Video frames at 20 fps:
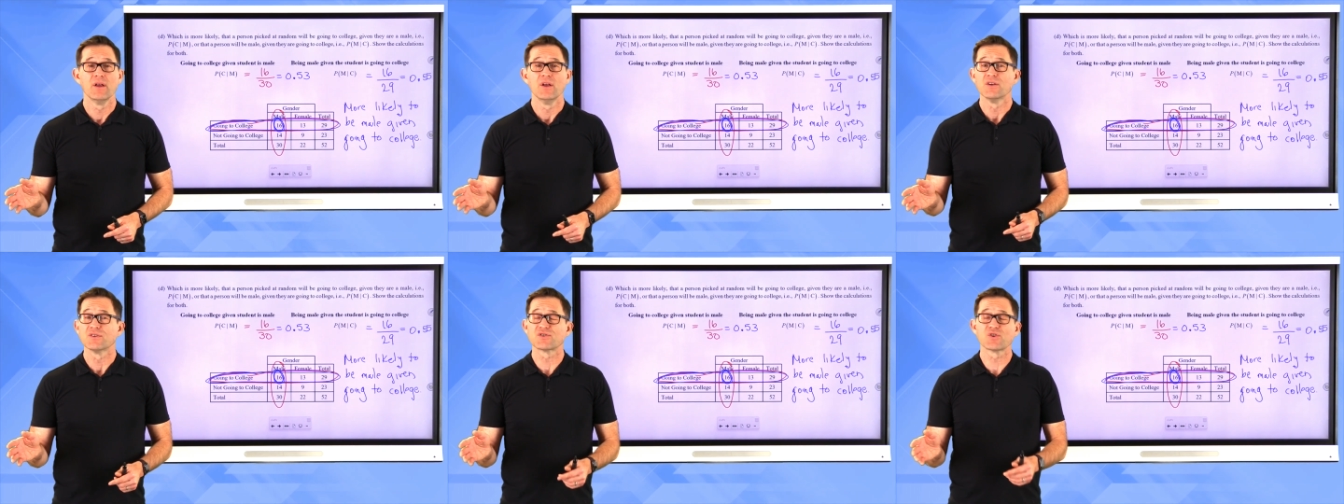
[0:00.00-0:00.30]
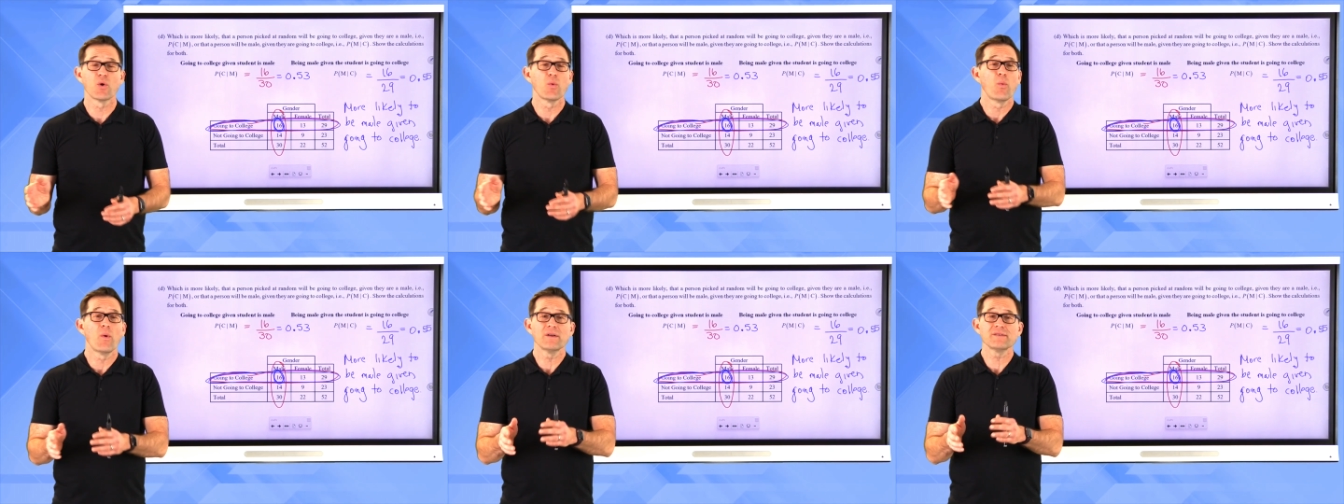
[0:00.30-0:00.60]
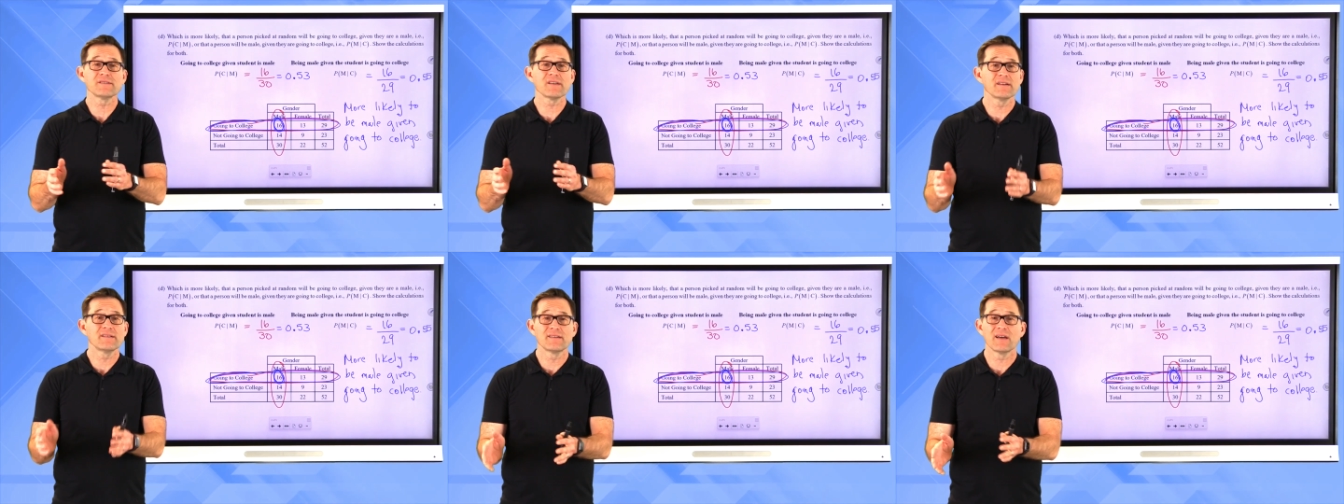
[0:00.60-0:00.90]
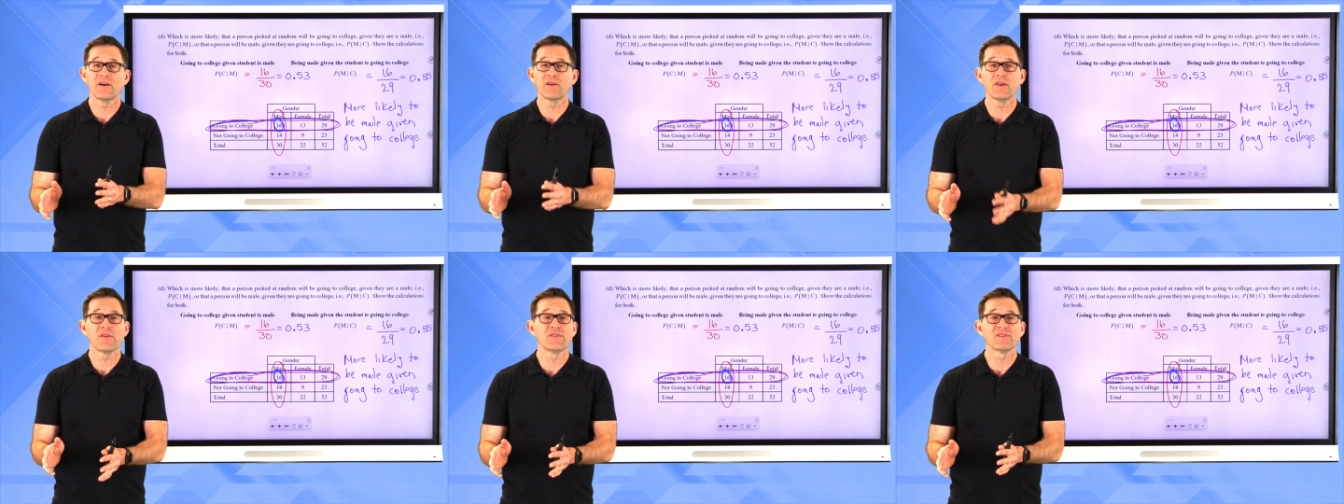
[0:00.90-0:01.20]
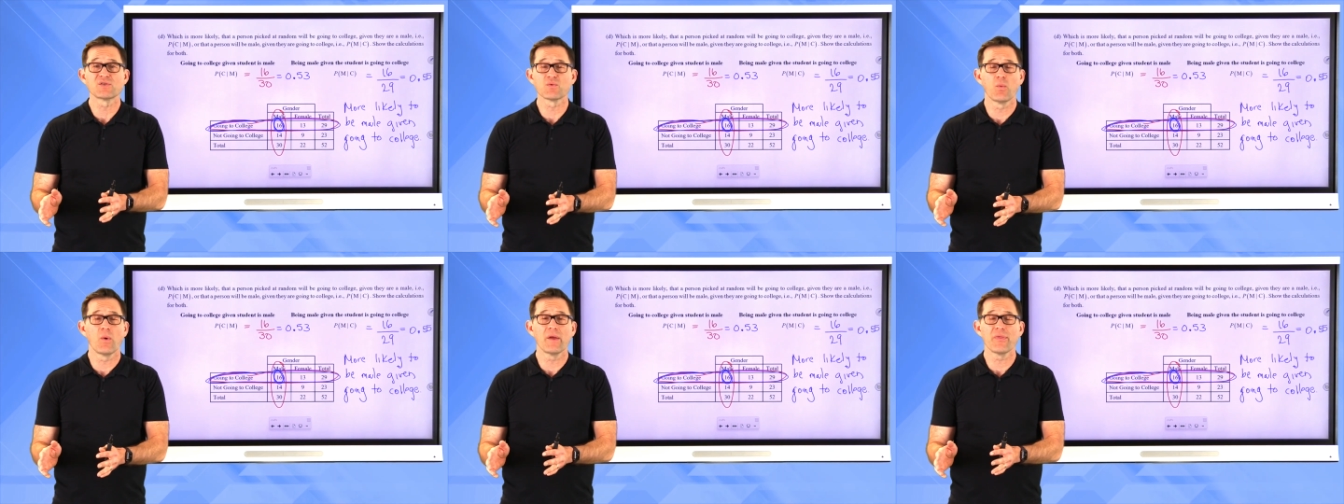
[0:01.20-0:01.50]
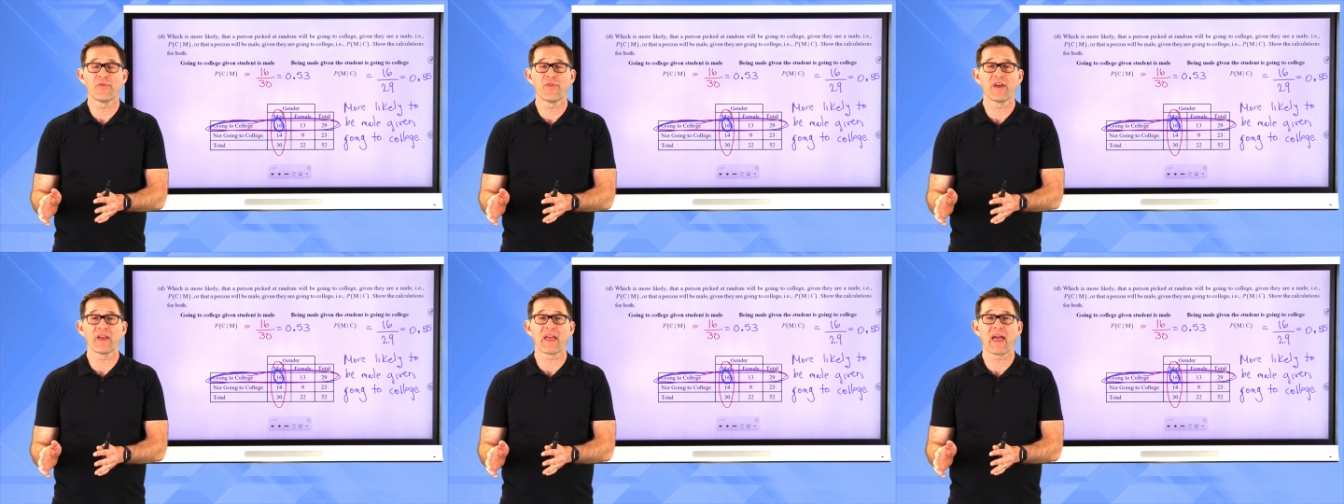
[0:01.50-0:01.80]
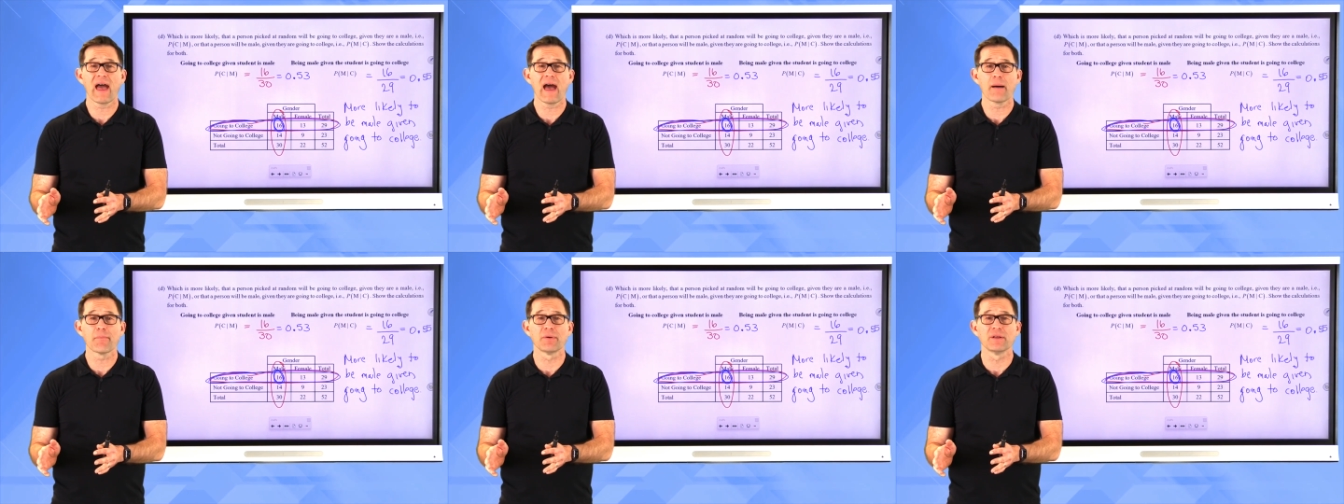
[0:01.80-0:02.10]
So once I tell you this one thing
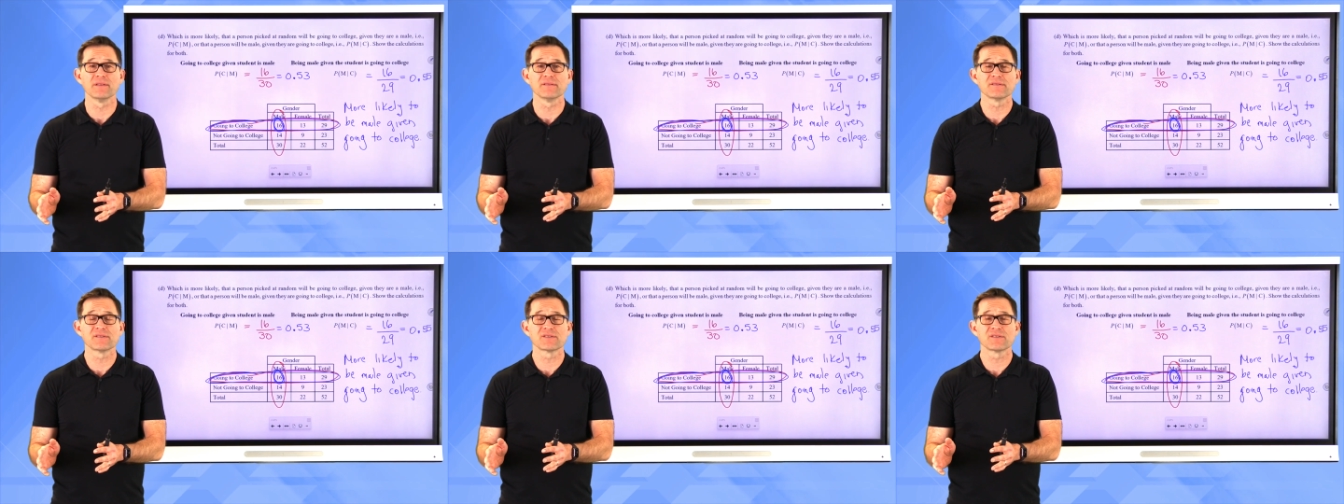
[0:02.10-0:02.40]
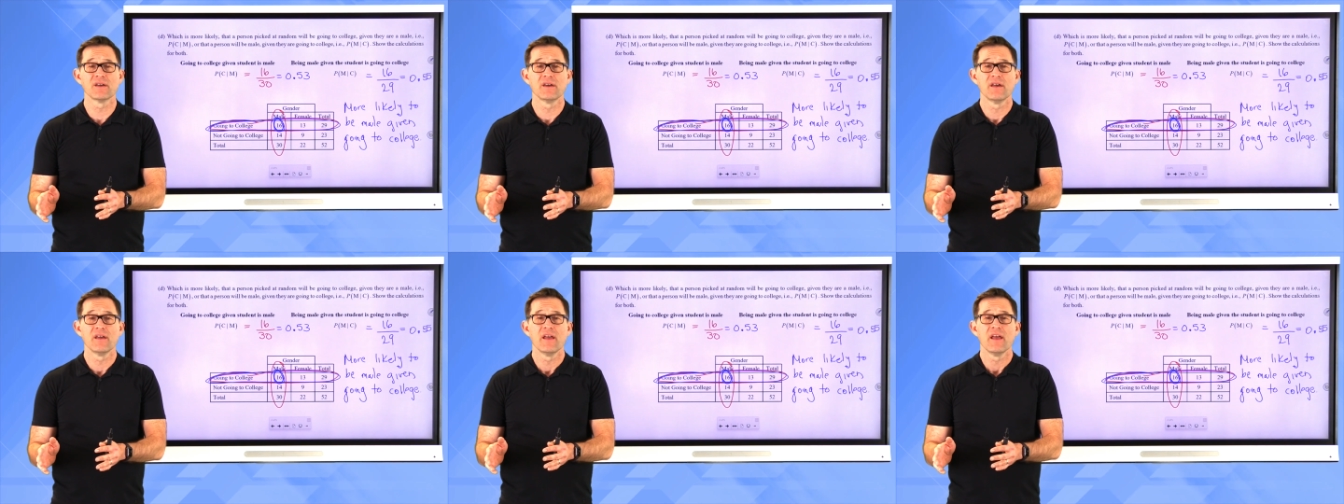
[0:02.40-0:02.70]
happens,